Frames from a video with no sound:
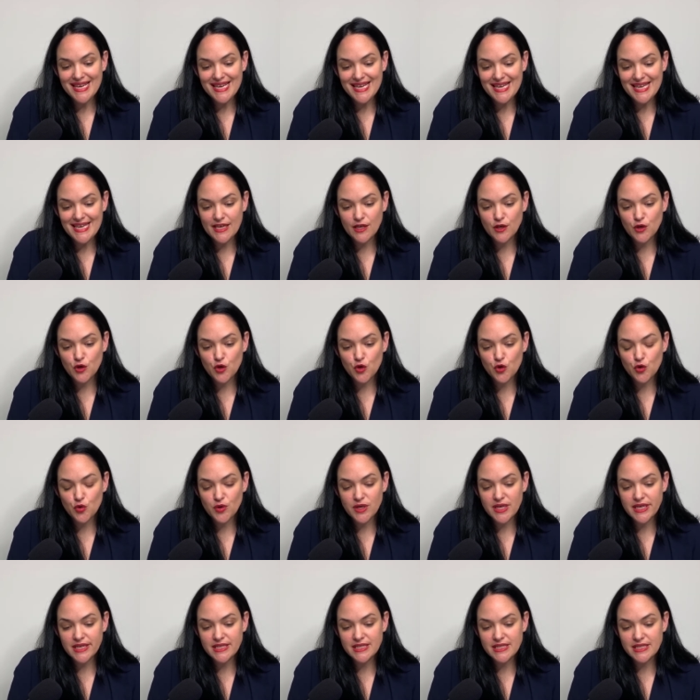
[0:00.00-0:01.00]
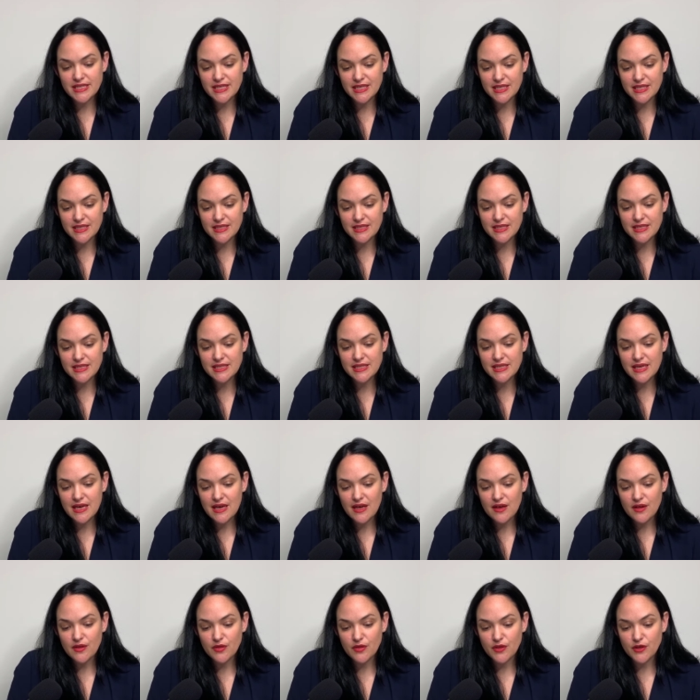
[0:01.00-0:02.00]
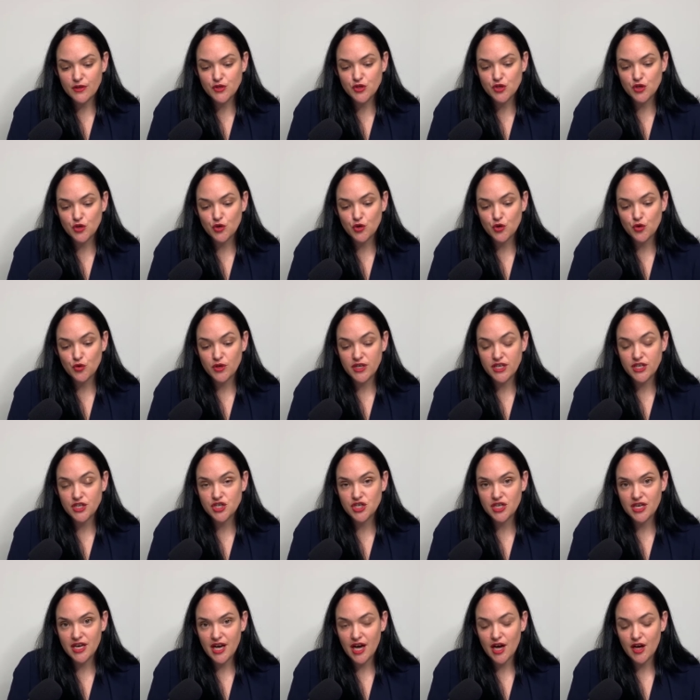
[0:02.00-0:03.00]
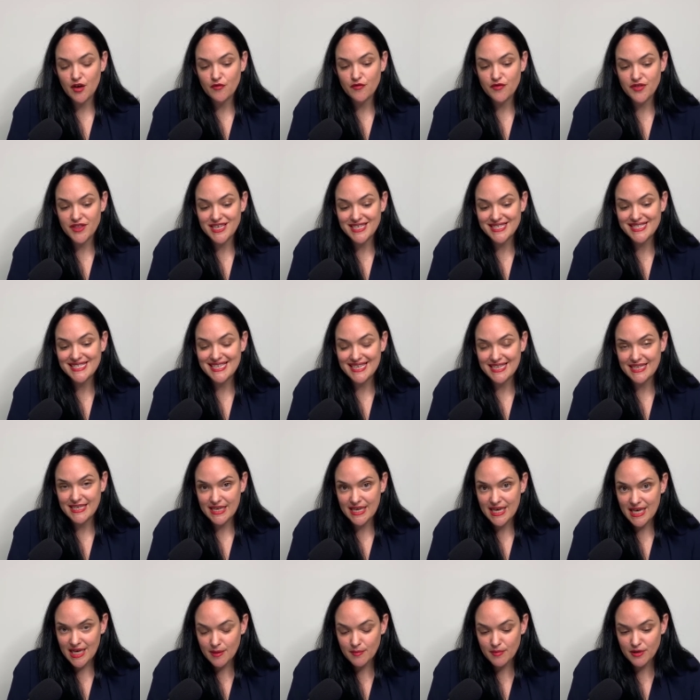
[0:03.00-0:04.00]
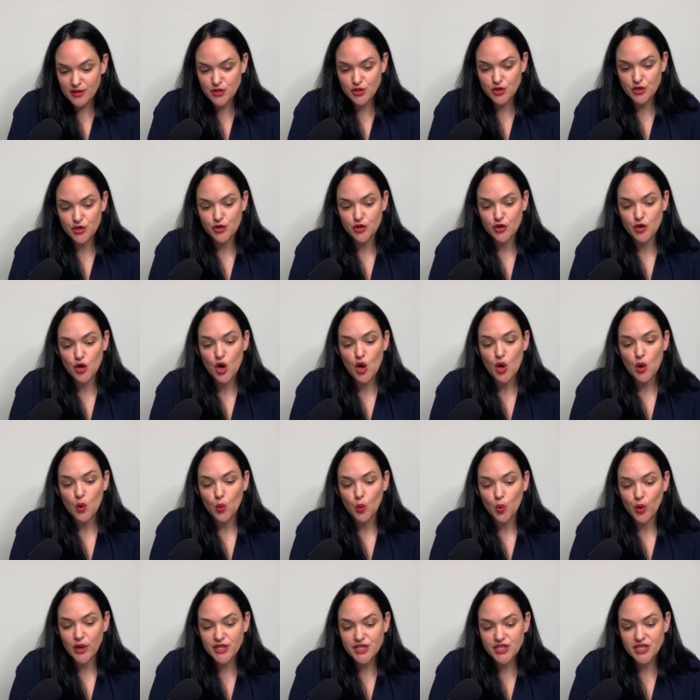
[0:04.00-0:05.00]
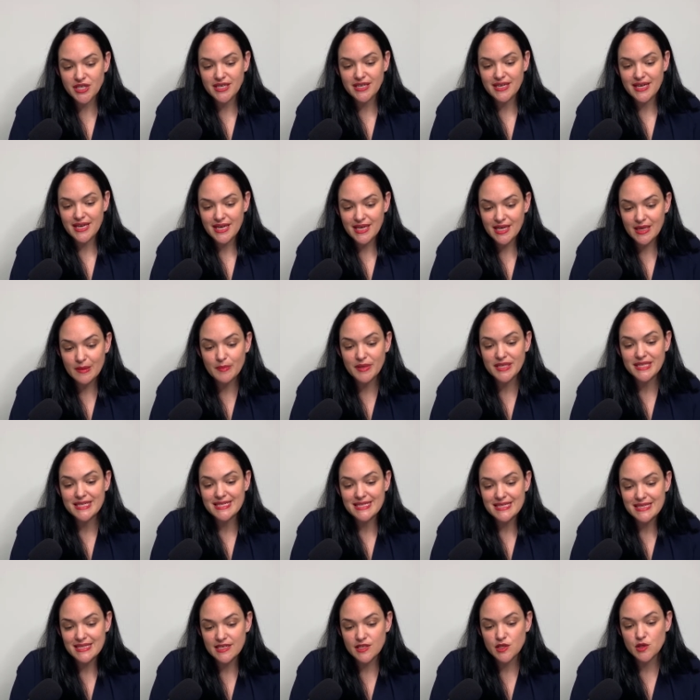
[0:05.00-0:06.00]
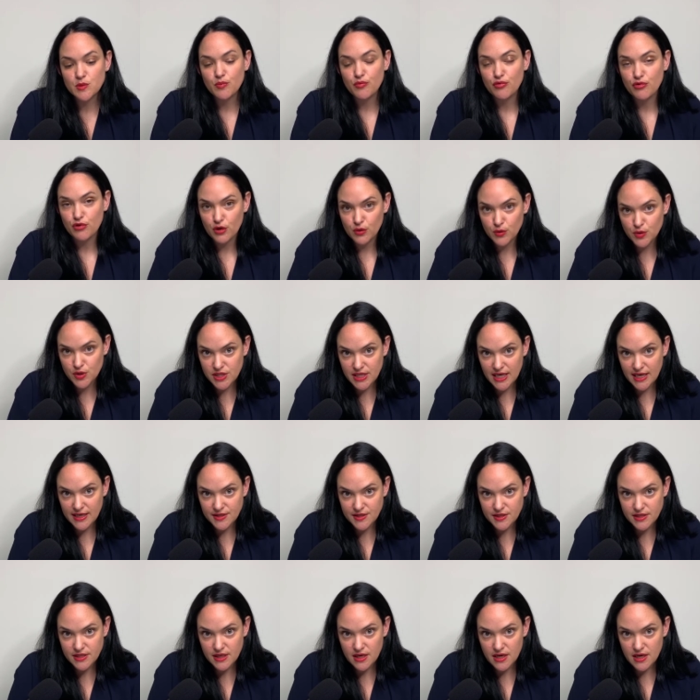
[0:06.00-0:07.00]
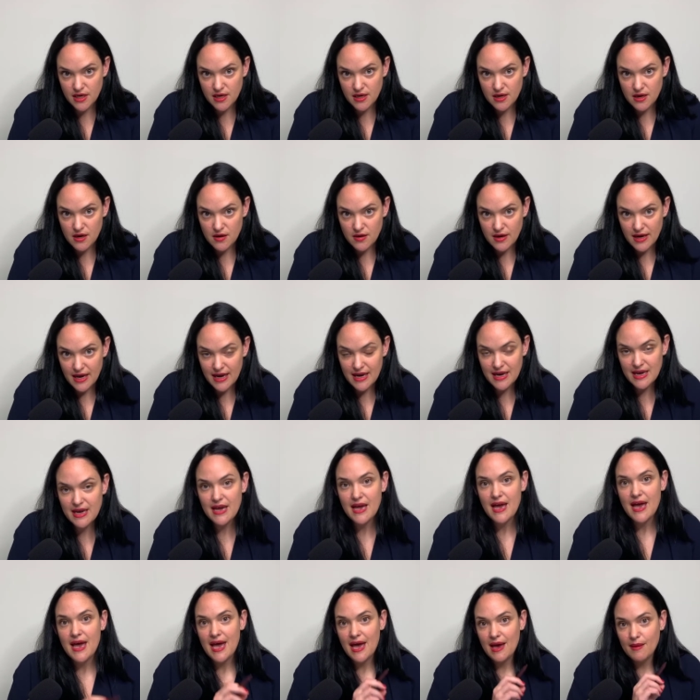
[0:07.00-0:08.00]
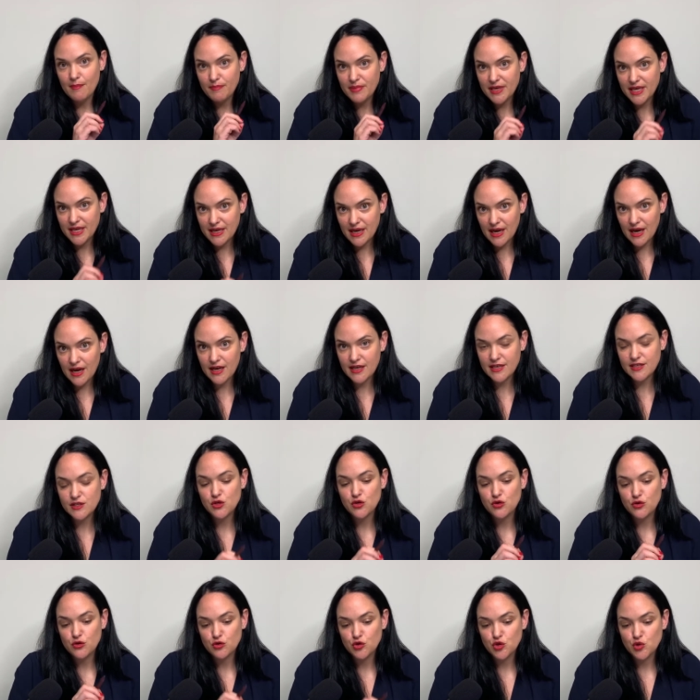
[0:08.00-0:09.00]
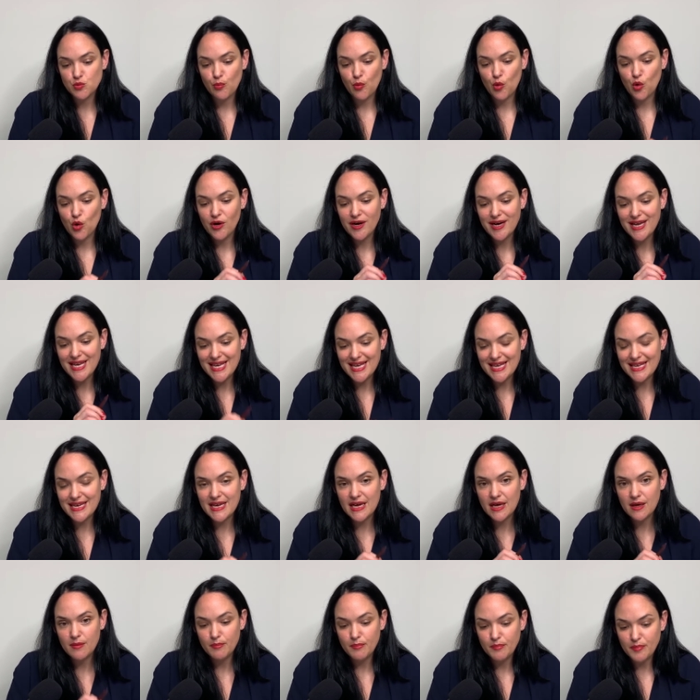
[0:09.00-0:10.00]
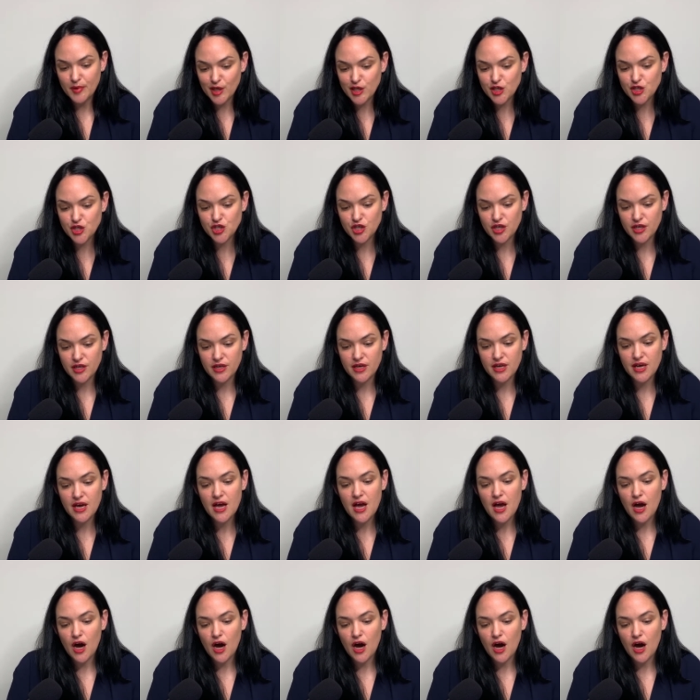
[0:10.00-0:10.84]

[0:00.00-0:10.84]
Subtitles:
increases the secretion of this inhibitor, which inhibits this process. Okay, and because there's more inhibition